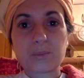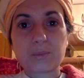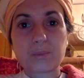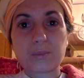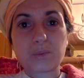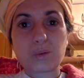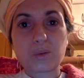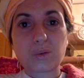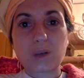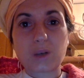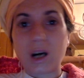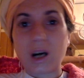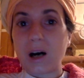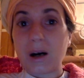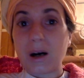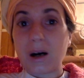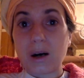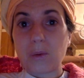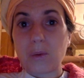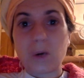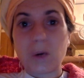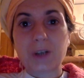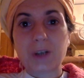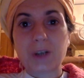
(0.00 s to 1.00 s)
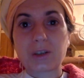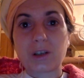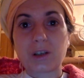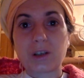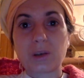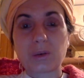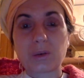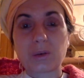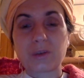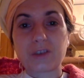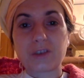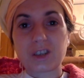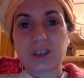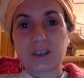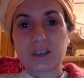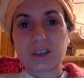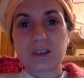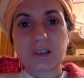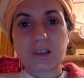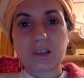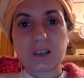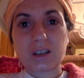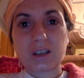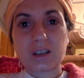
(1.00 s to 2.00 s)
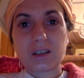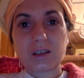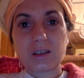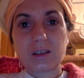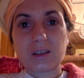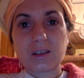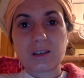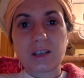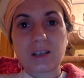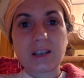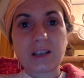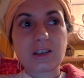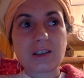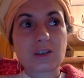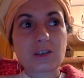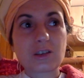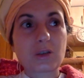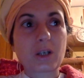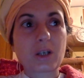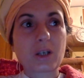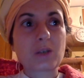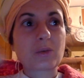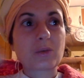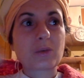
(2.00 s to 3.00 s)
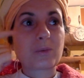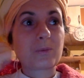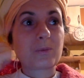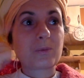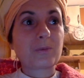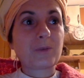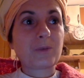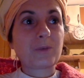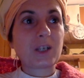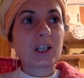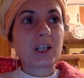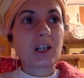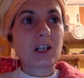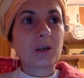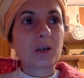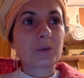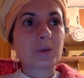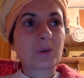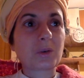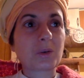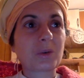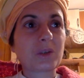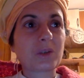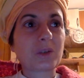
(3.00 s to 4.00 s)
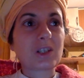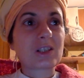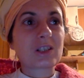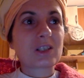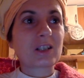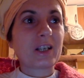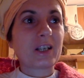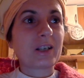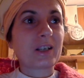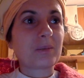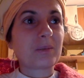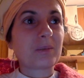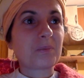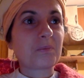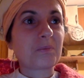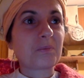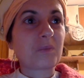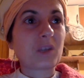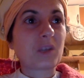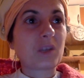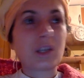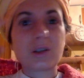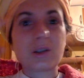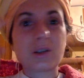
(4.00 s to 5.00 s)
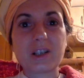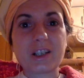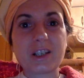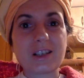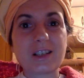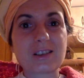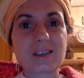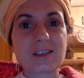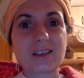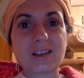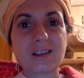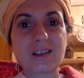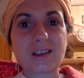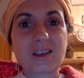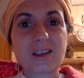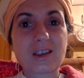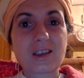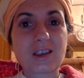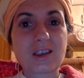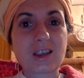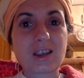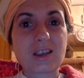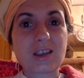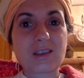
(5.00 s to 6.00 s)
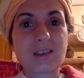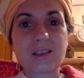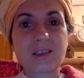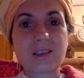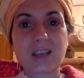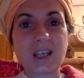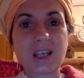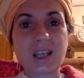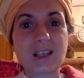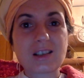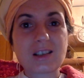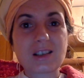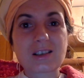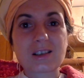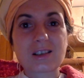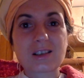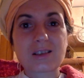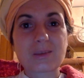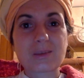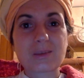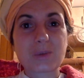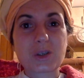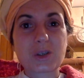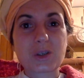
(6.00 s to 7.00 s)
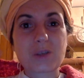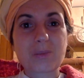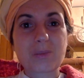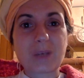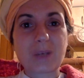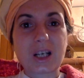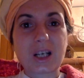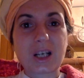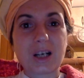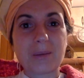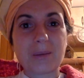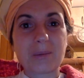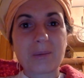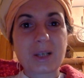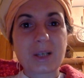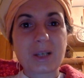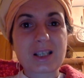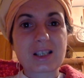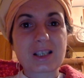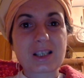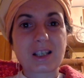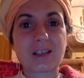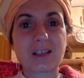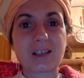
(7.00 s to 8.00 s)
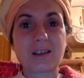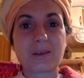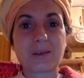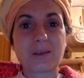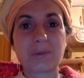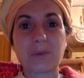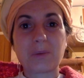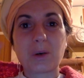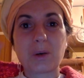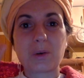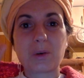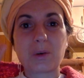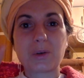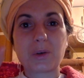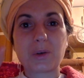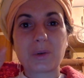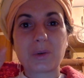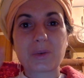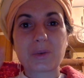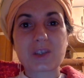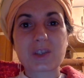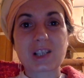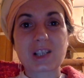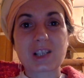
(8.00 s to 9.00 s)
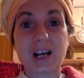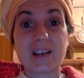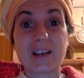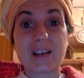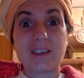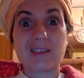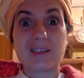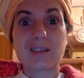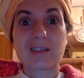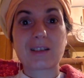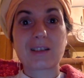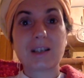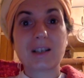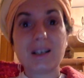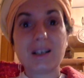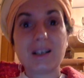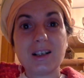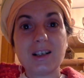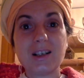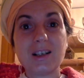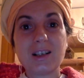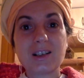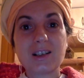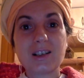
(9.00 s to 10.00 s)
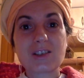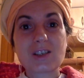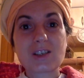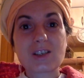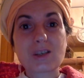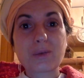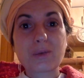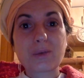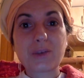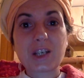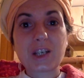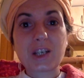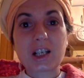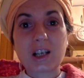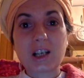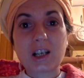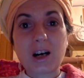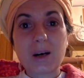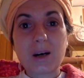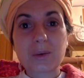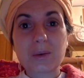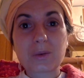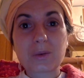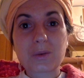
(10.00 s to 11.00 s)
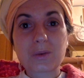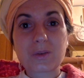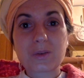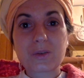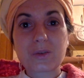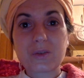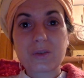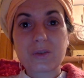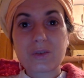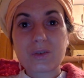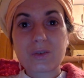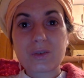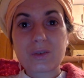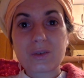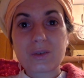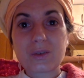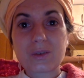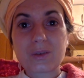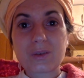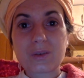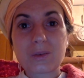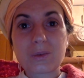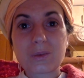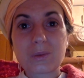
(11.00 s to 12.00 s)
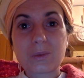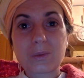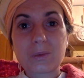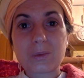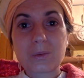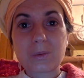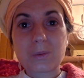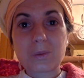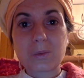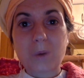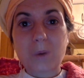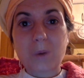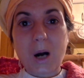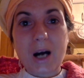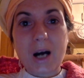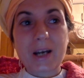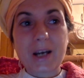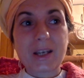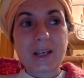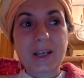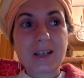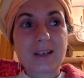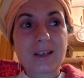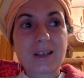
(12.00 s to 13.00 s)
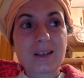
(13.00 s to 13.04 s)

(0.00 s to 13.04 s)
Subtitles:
pour out water out of it. And then it tries to figure out all these like theories and things which become, let's say, our known science, just to figure out why